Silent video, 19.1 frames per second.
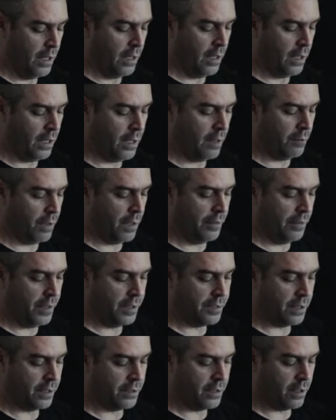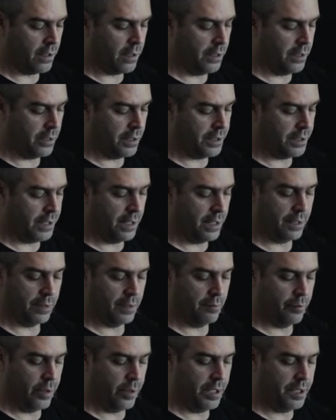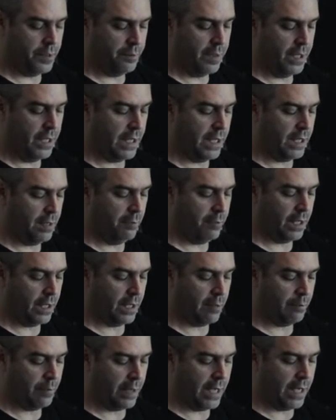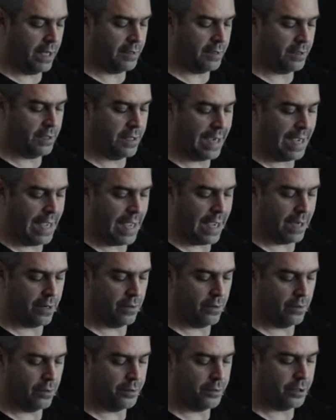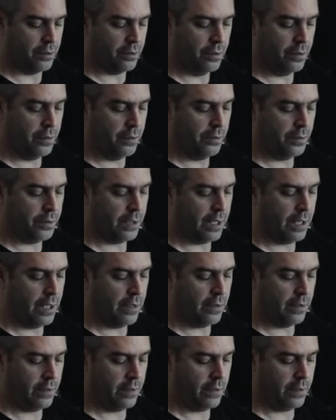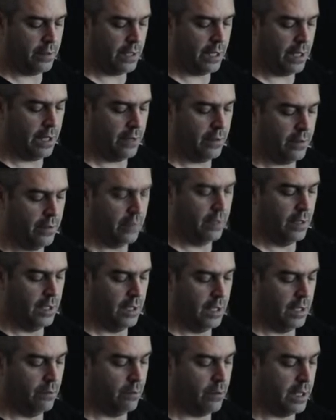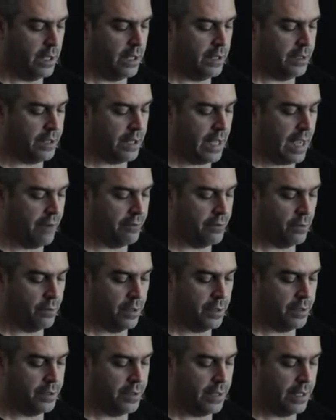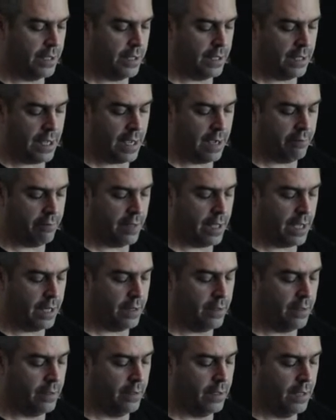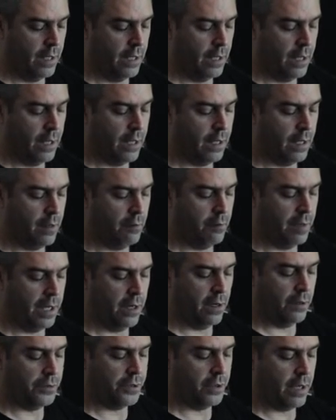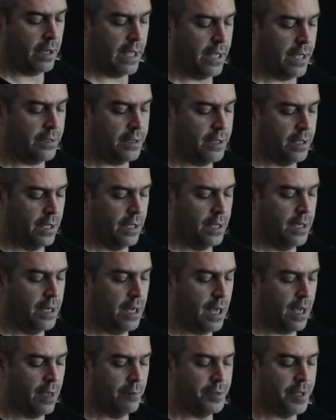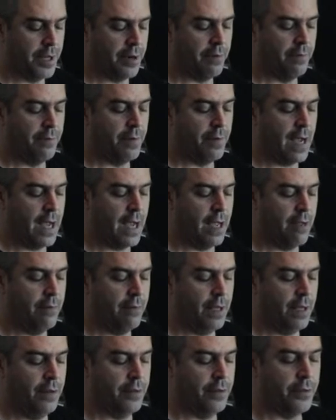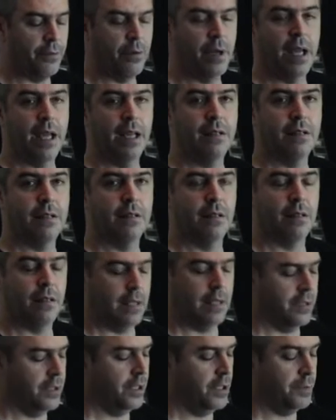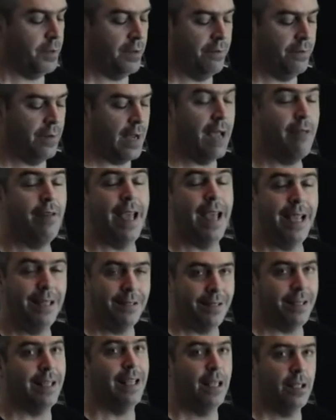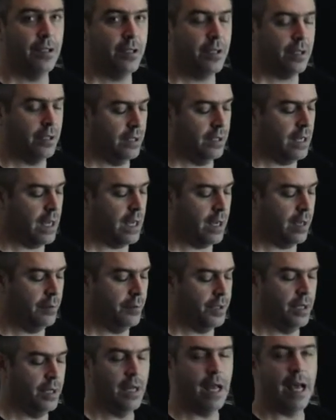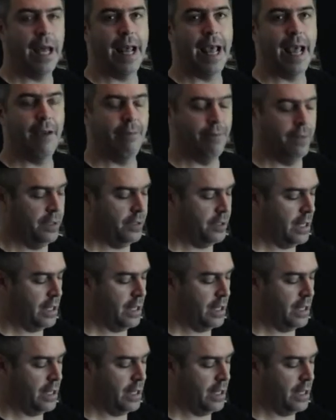On this guitar, you can see that the bridge P90 pickup has diagonal screws here and here, whereas afterwards they didn't have that. It also has knobs that are 5/8 inch knobs, not half-inch